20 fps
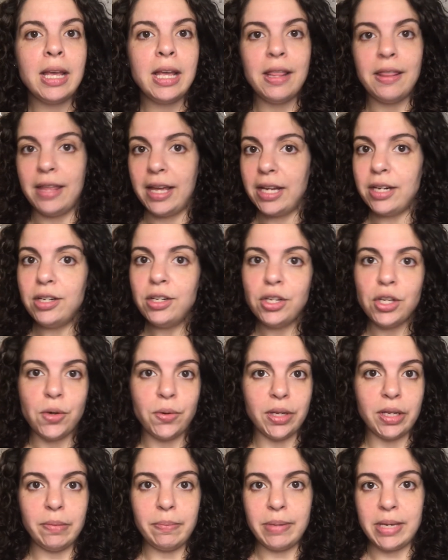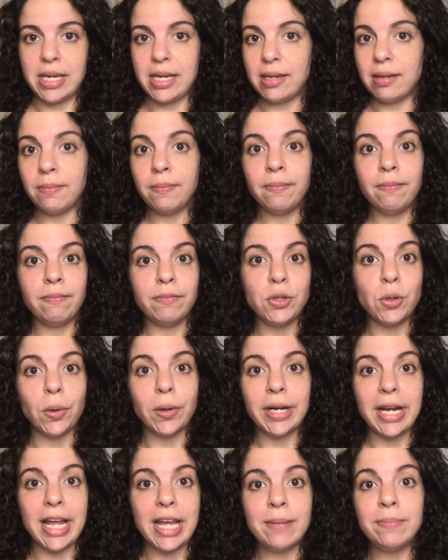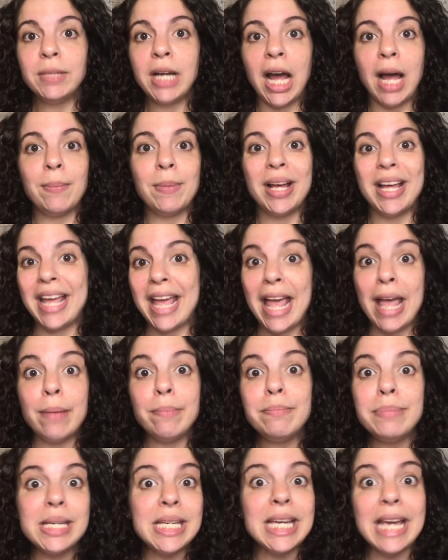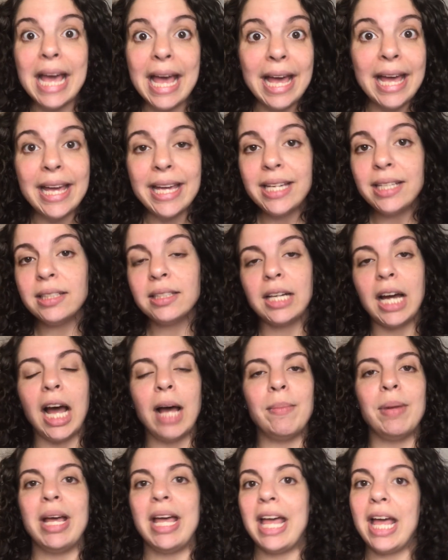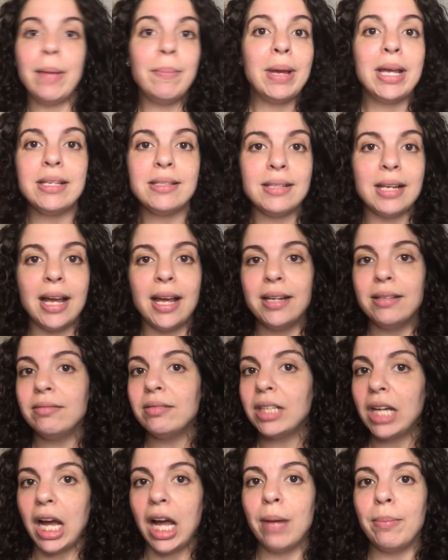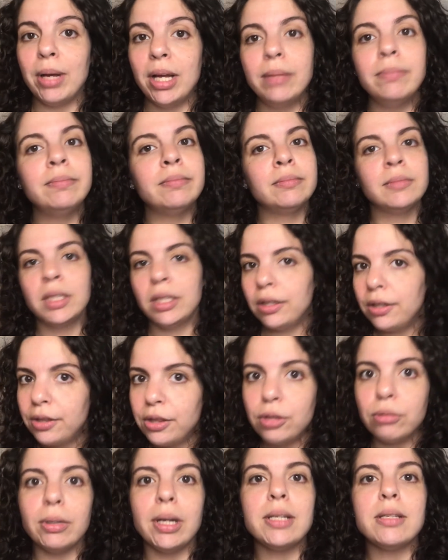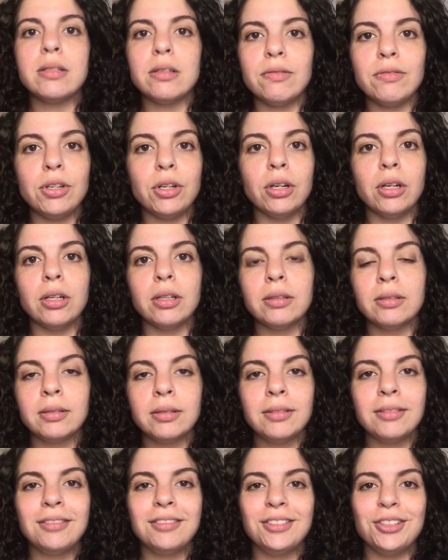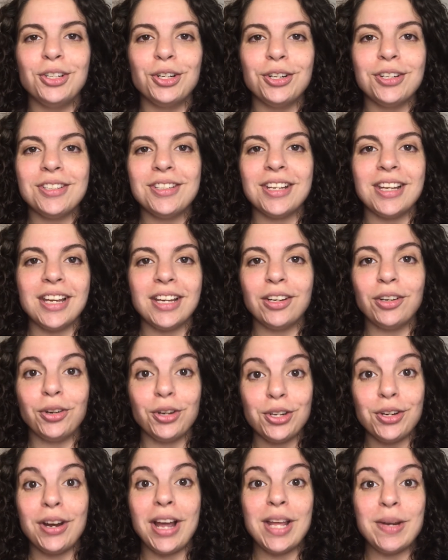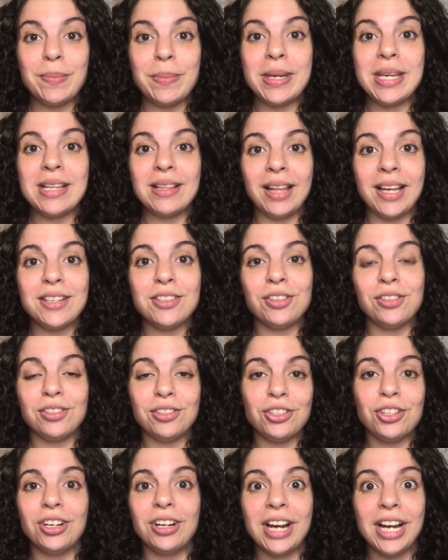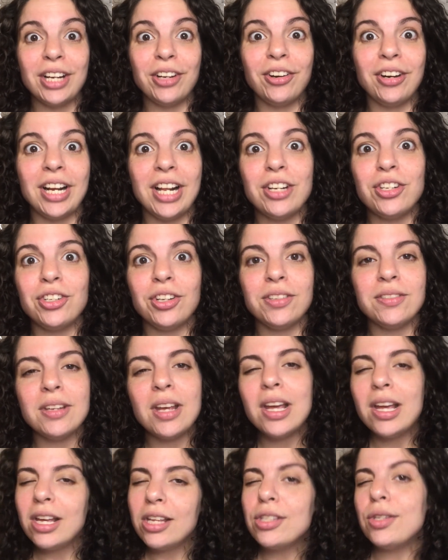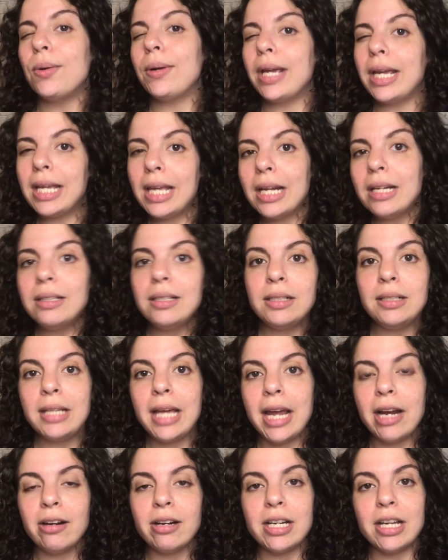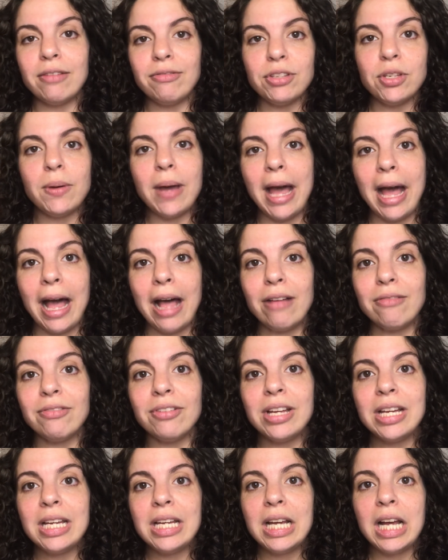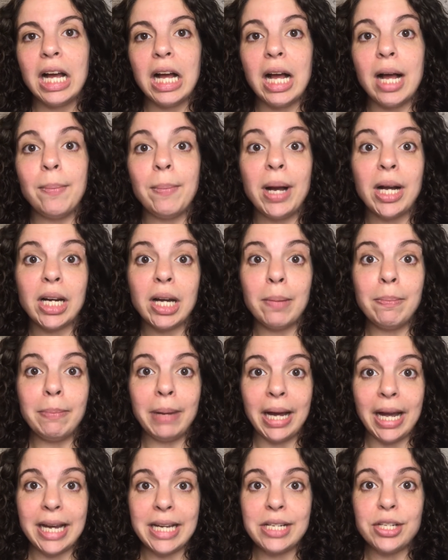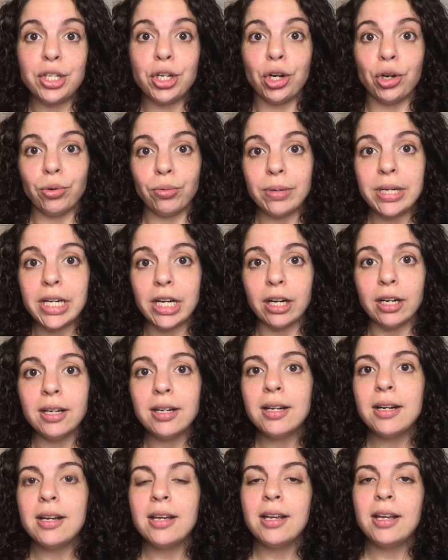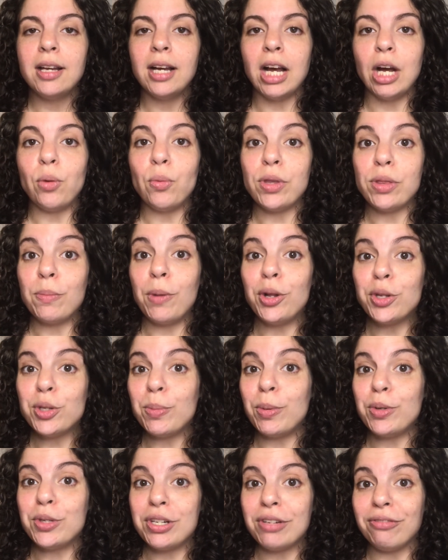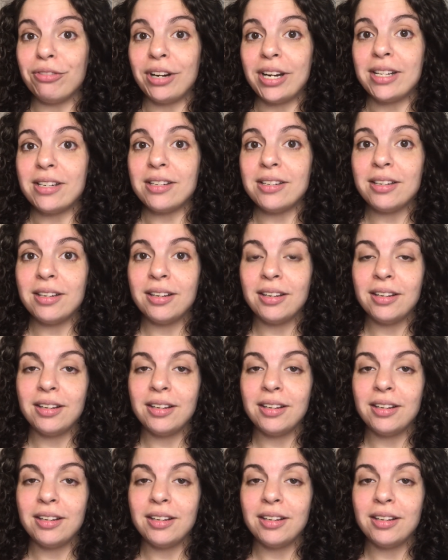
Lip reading: then you can be your name, comma, MBA, comma, MSN, comma, the rest of your nursing or your NP licensure and credentials. So it can get a little hairy if you have a combined career with multiple different